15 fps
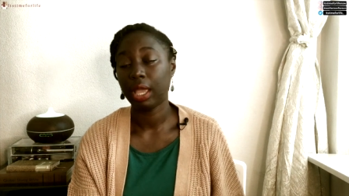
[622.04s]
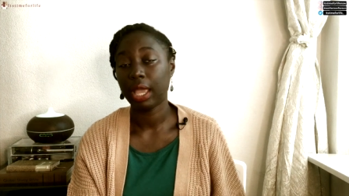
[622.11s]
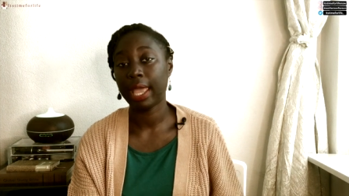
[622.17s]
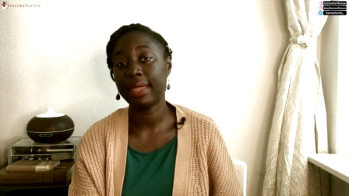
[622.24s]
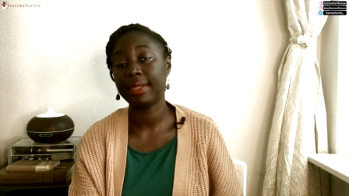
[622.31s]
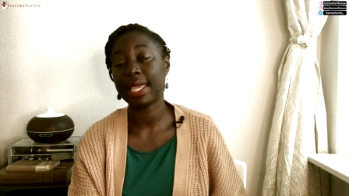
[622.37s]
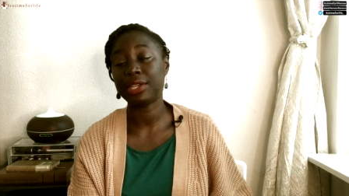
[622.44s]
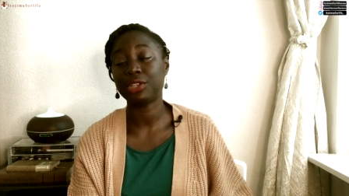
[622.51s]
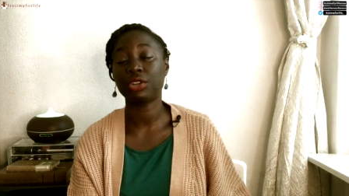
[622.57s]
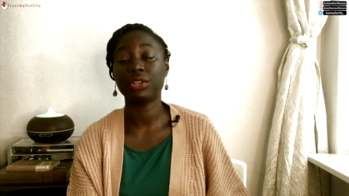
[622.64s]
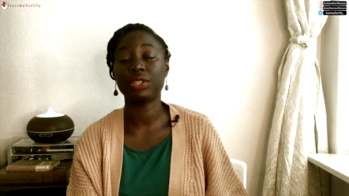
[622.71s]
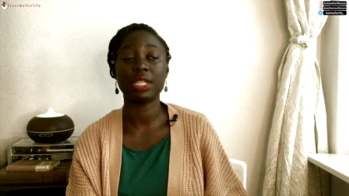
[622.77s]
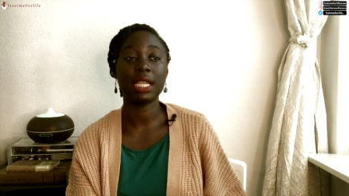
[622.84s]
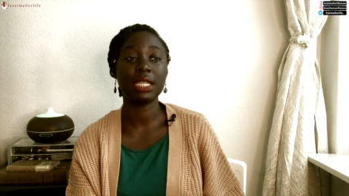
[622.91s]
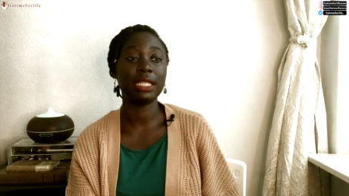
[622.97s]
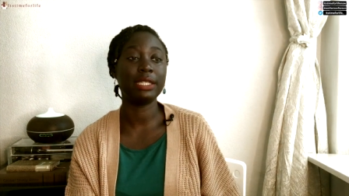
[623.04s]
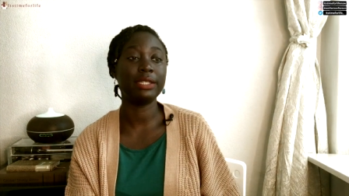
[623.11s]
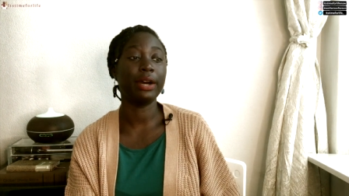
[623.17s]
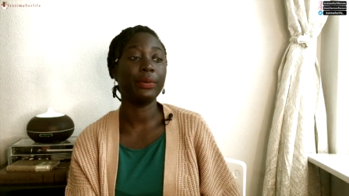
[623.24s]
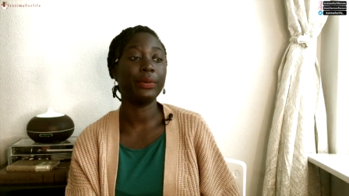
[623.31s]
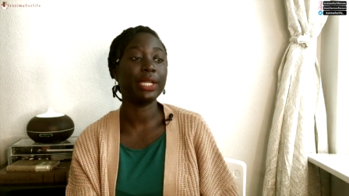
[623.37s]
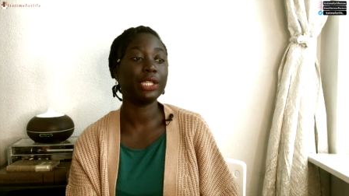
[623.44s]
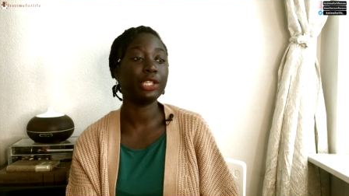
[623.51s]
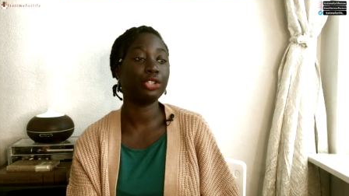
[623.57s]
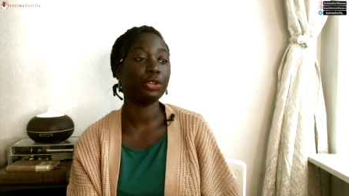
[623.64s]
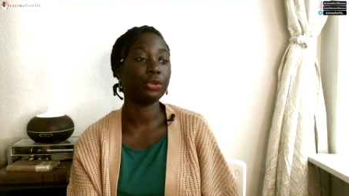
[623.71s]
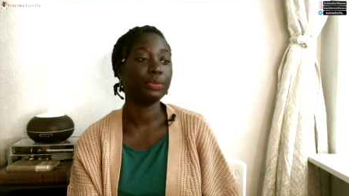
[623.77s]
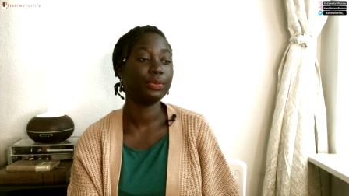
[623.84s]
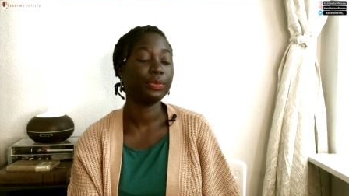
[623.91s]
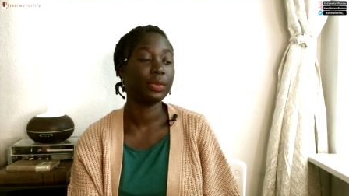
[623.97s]
And then Shawn says he's done with this show.
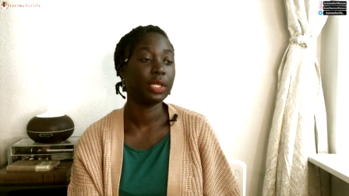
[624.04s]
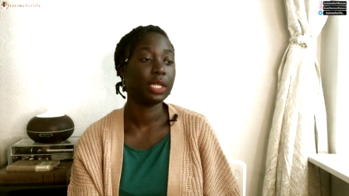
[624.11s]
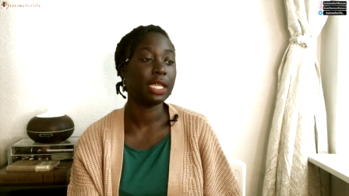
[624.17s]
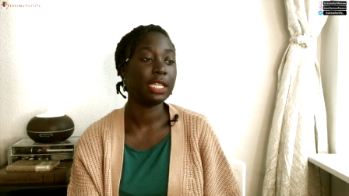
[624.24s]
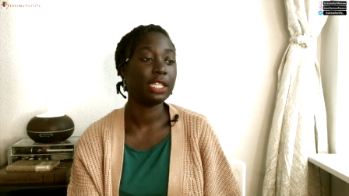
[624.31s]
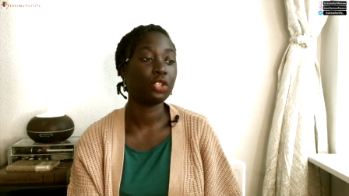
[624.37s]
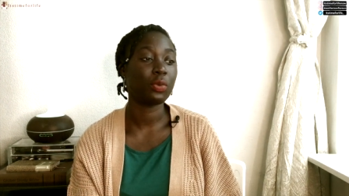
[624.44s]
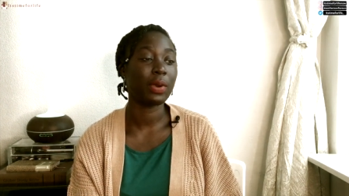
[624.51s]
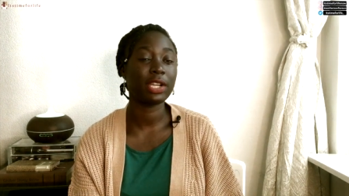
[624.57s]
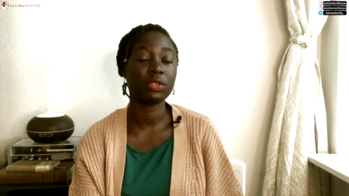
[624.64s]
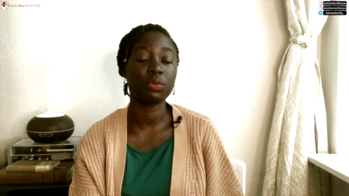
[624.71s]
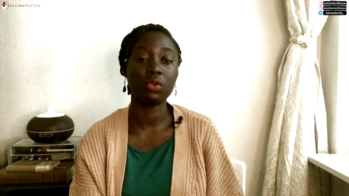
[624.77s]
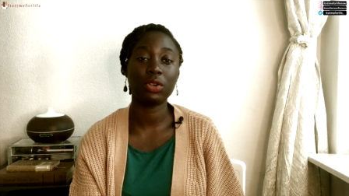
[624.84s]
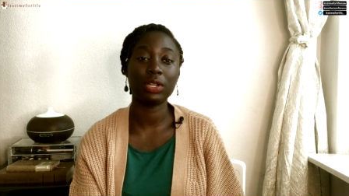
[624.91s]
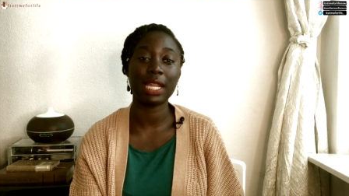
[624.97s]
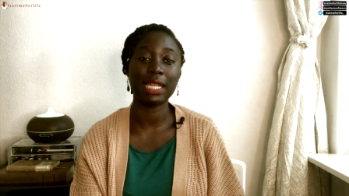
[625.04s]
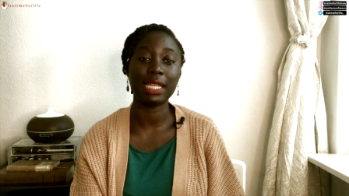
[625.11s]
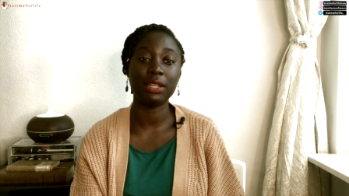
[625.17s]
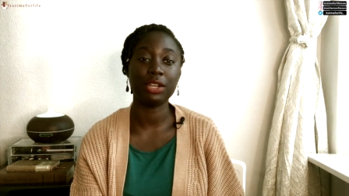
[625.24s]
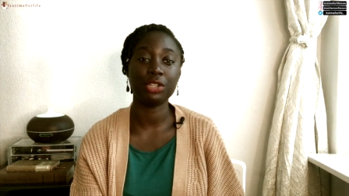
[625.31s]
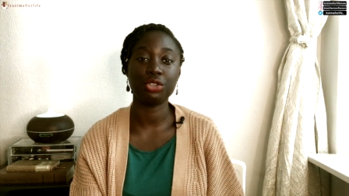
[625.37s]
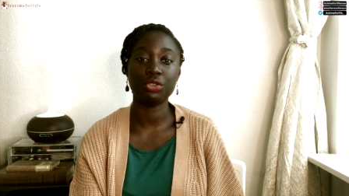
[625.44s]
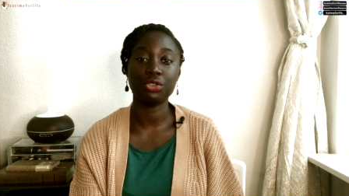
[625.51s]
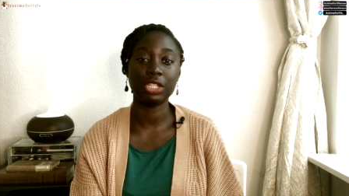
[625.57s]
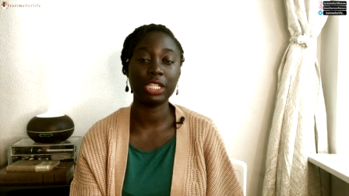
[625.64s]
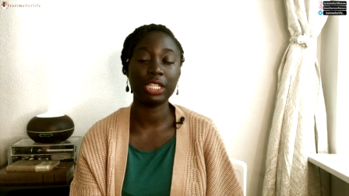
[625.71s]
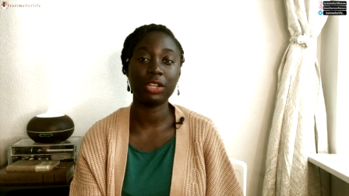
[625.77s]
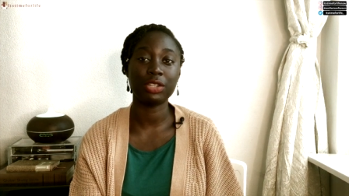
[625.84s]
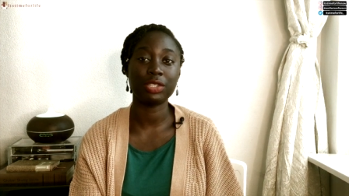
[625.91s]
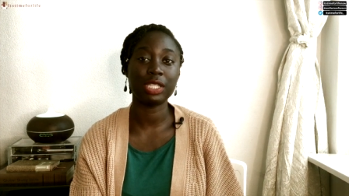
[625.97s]
He swears more than he does usually
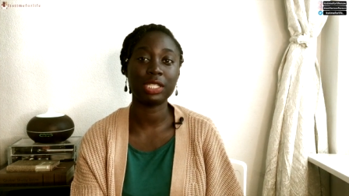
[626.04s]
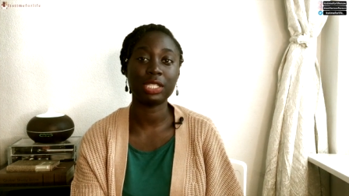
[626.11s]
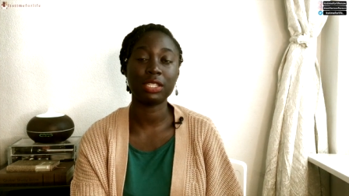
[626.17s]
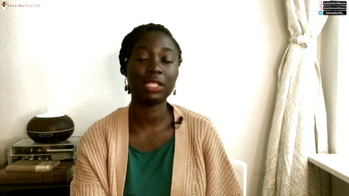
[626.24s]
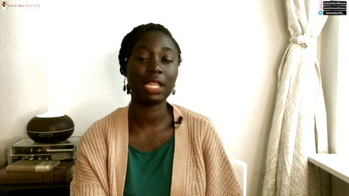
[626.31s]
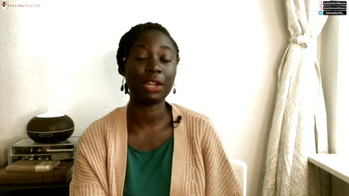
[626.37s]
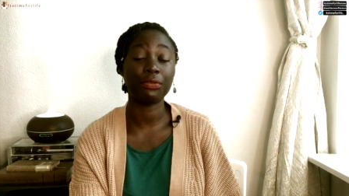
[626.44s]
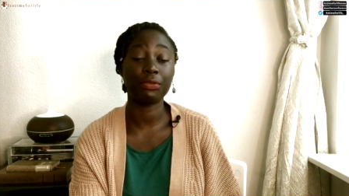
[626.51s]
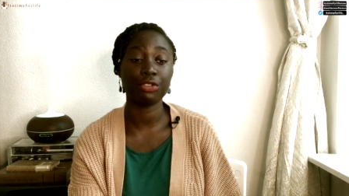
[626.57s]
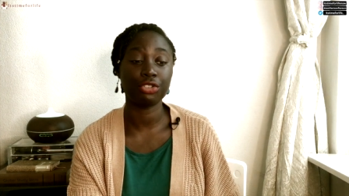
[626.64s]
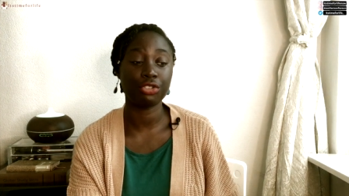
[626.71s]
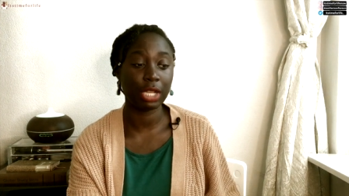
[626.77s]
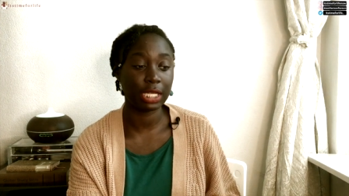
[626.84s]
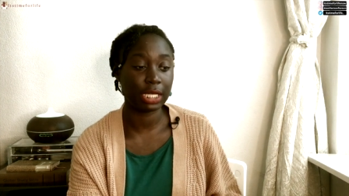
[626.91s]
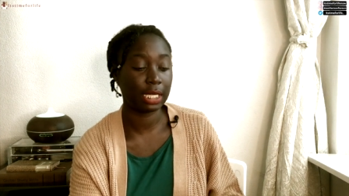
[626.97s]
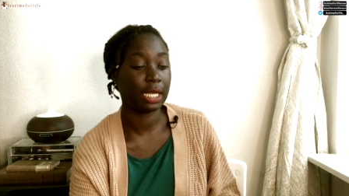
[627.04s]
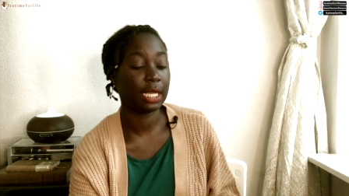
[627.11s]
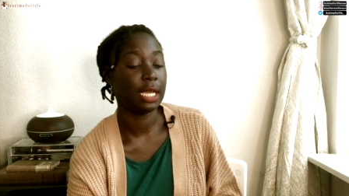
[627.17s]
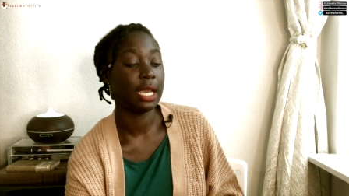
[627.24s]
because he's just that frustrated.